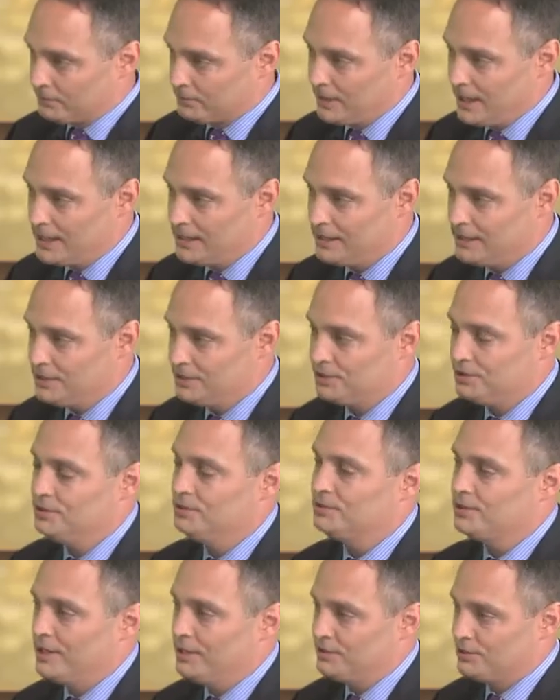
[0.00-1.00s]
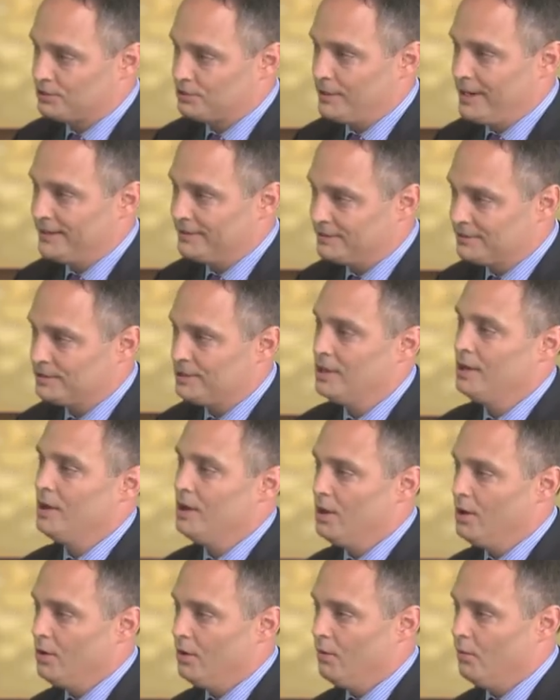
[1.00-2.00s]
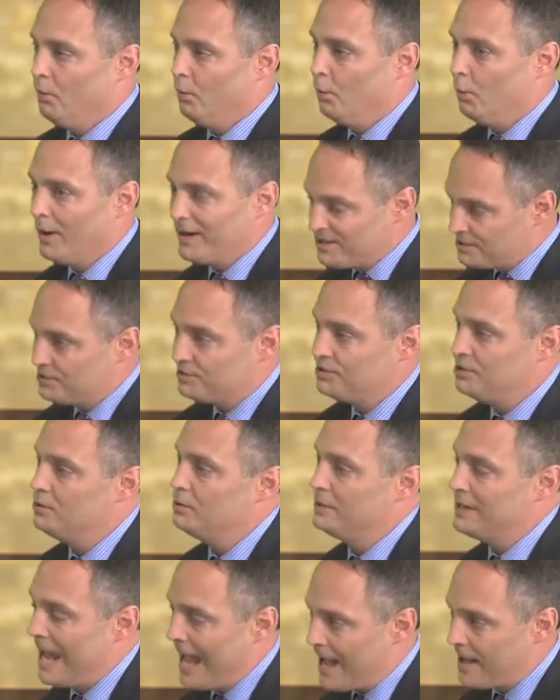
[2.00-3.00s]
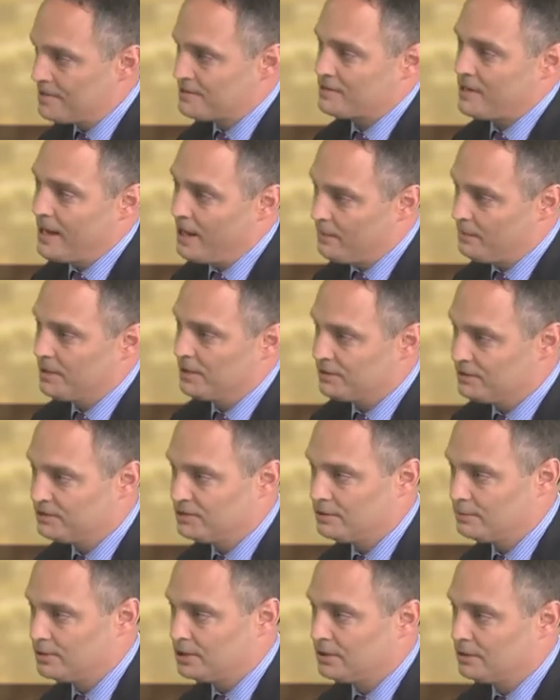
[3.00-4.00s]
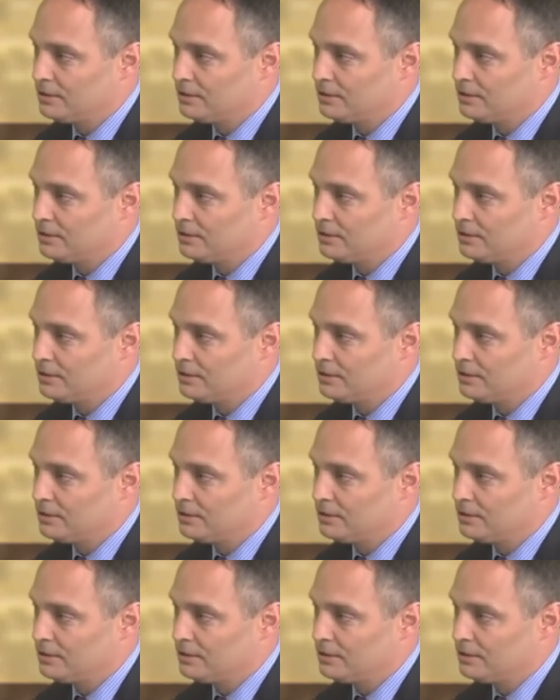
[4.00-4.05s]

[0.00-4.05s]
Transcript: related issues, and stress? What does it do and how does it help the consumer?